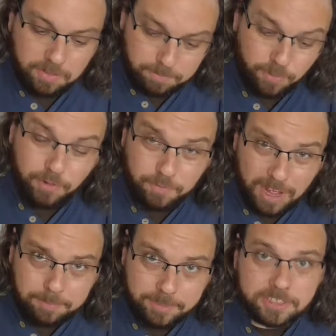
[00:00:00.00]
for
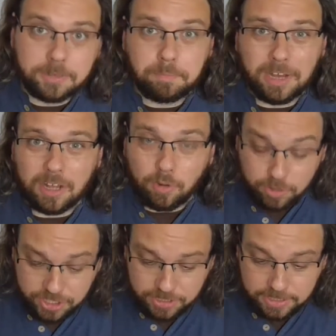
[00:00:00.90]
farmers, but
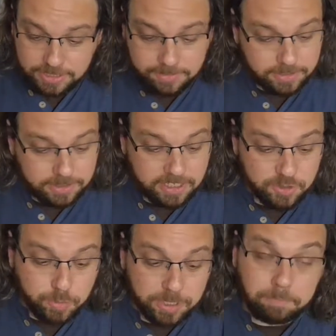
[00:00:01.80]
originally
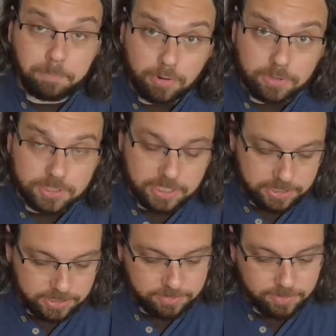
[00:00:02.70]
these were polo
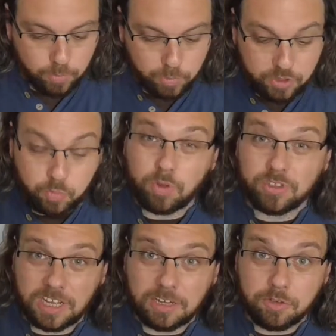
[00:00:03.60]
sticks, which
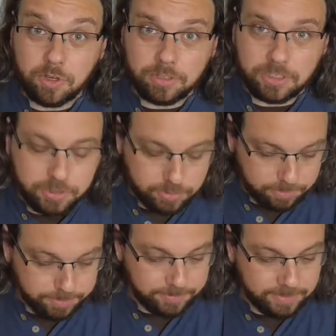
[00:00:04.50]
was unknown in Europe.